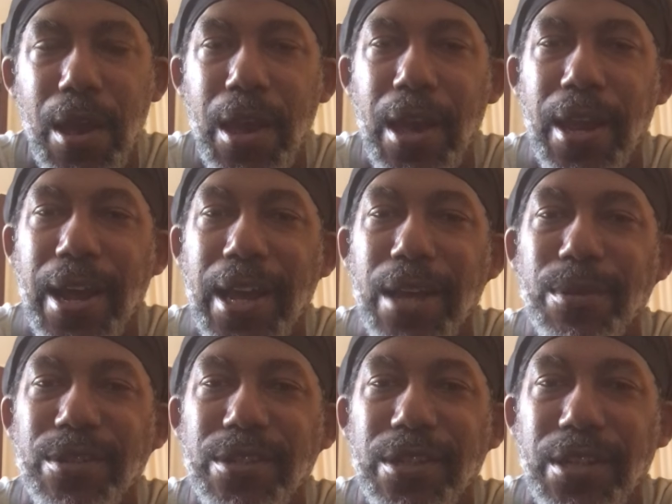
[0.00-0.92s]
and I am
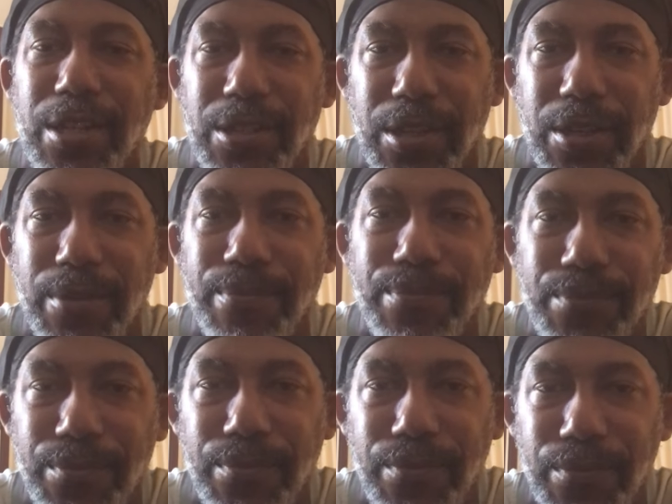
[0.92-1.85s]
a statistic.
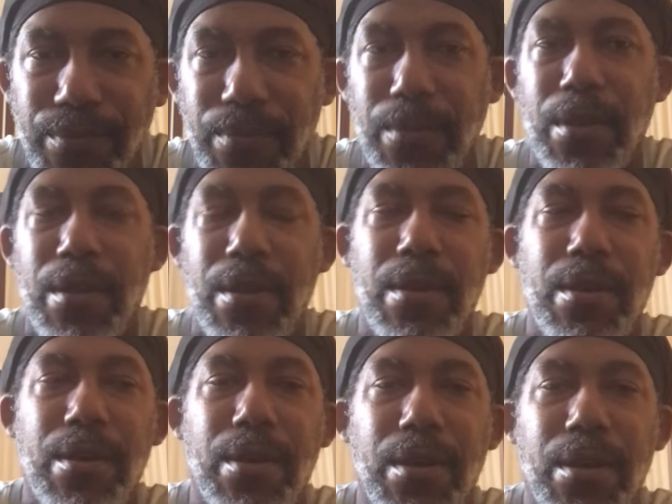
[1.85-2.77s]

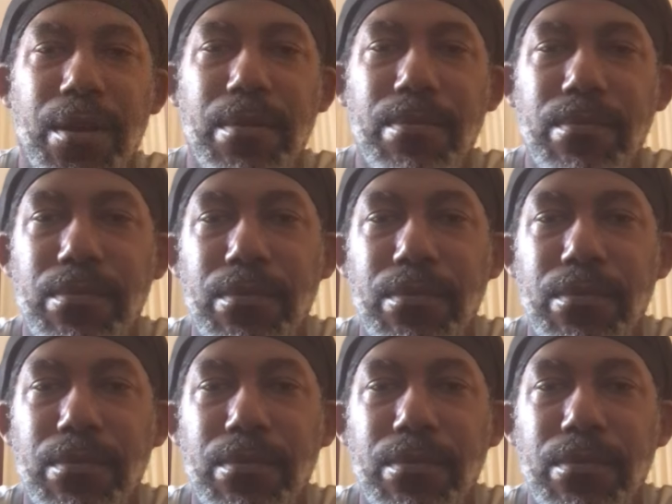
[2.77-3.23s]
Um,